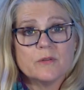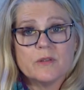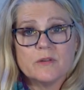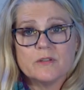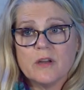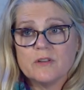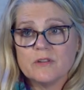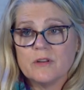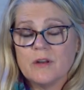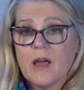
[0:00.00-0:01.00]
on the
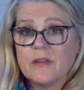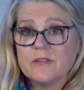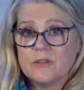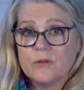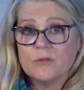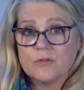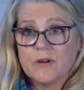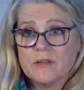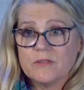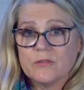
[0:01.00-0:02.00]
reduction in ICU
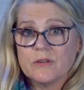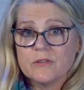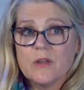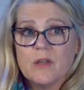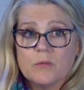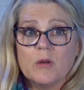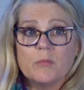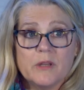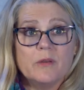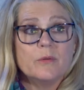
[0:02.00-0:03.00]
transfers when
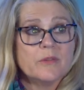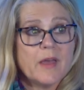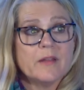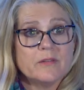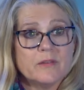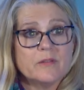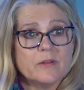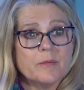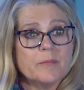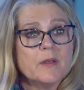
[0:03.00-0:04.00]
we use that
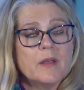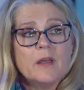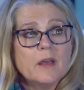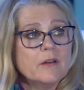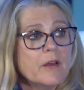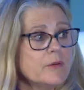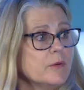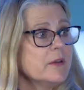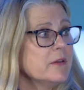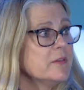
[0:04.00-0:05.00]
system. And other
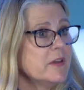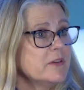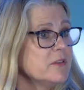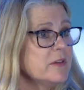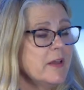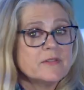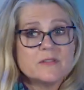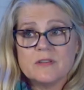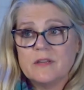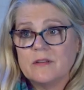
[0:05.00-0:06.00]
organizations have
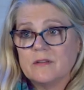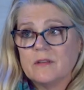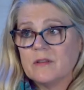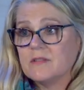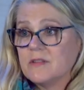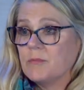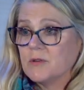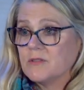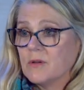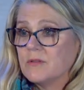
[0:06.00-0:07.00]
seen the same
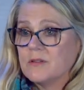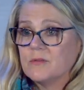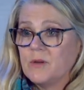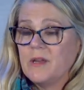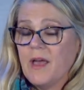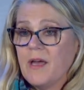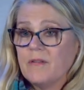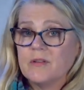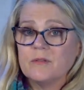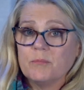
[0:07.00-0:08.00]
results as we
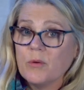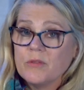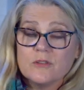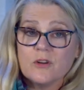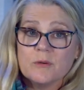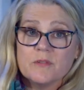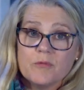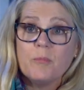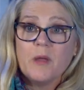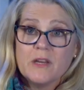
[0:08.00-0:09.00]
have, both in terms
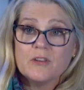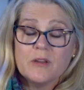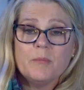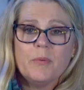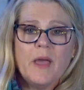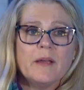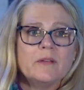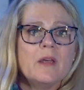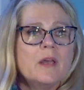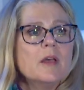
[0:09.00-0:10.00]
of the patient
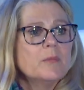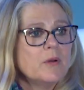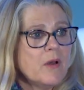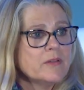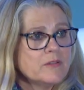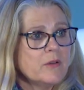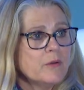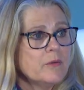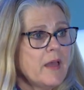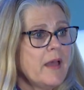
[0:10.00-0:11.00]
impact, but
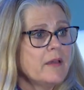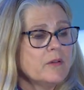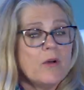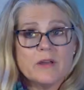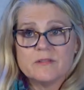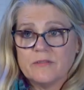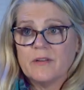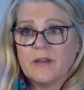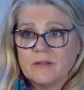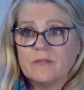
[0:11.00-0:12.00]
also that cost
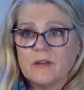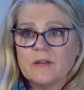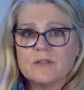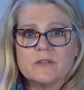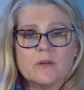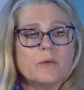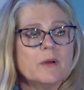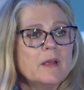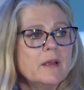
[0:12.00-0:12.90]
effectiveness. So